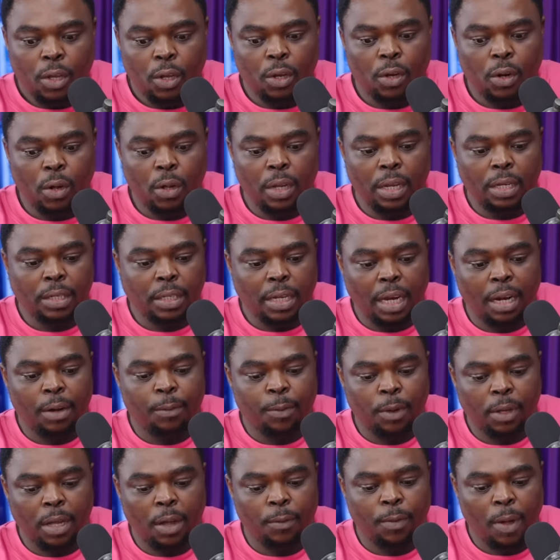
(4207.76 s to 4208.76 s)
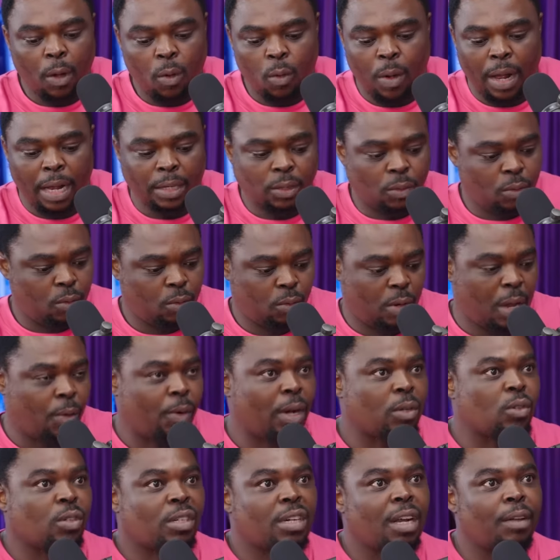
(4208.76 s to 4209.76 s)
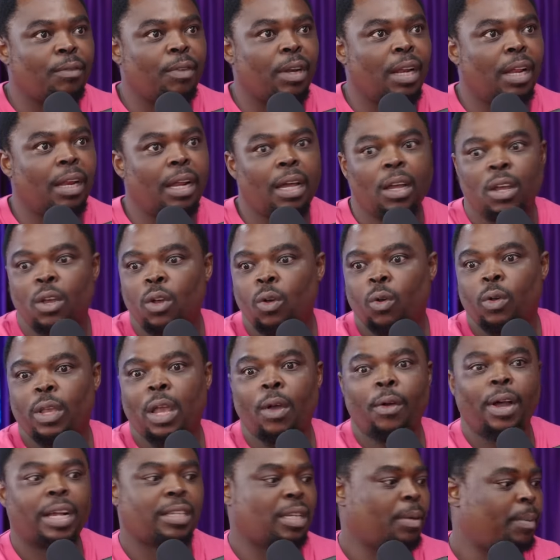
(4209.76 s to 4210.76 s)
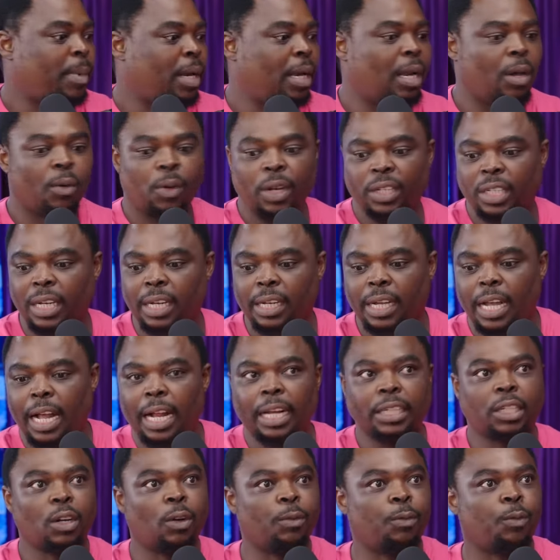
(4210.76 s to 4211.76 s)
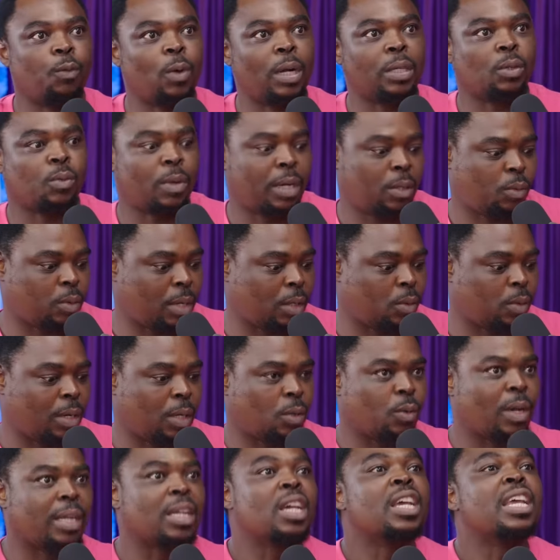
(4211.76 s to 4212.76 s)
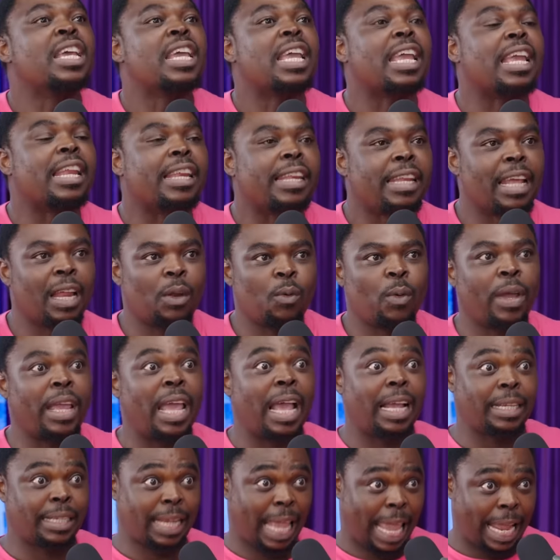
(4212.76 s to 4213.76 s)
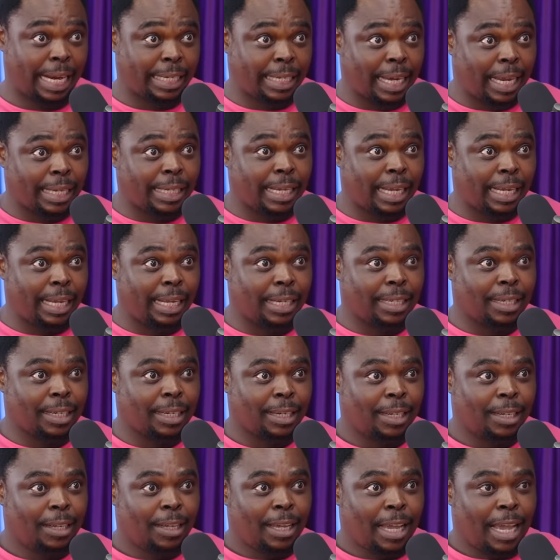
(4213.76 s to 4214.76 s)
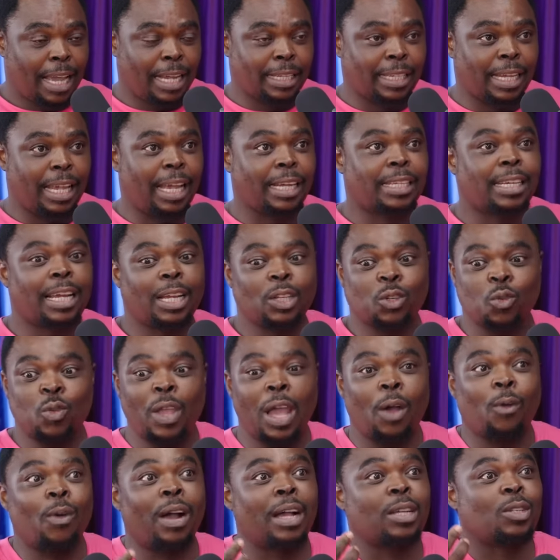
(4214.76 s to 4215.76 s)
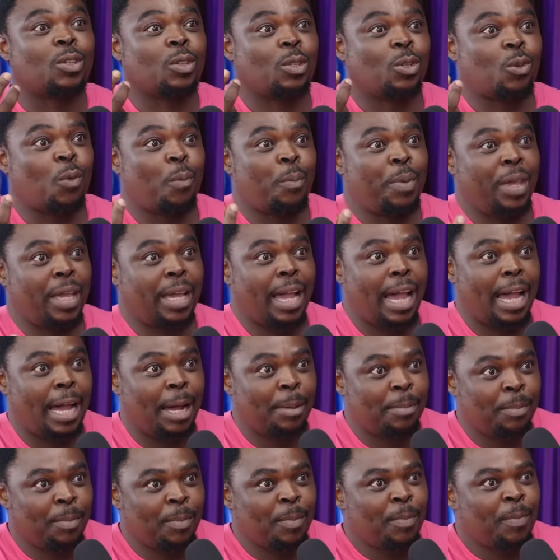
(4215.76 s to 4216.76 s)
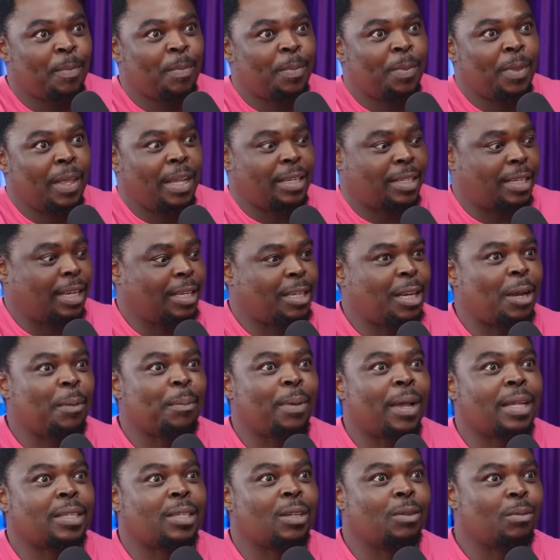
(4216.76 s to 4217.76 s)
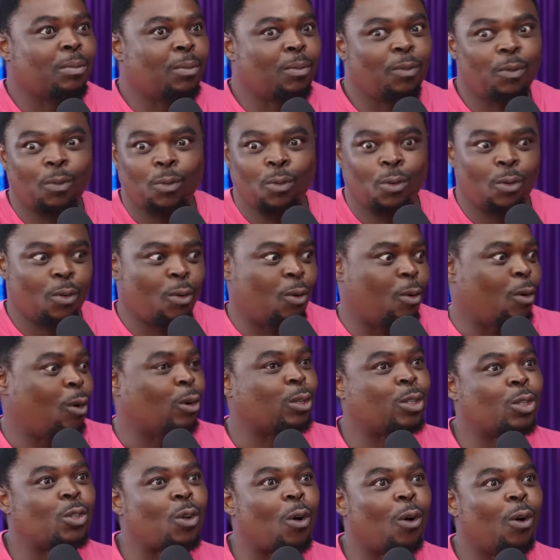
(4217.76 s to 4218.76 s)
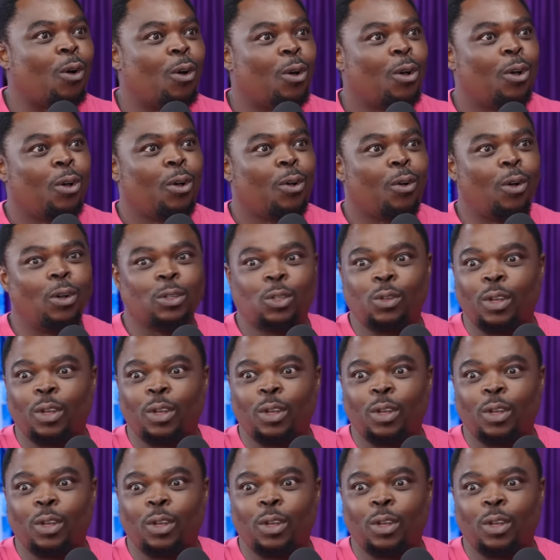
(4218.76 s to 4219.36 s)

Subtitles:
You know, in South Africa, if awuyazi ukuthi uyakwazi travel la, uyawazi ama language and culture of what. In that way, as actors, angithi, as actors, uyakwazi to become a certain person or so, because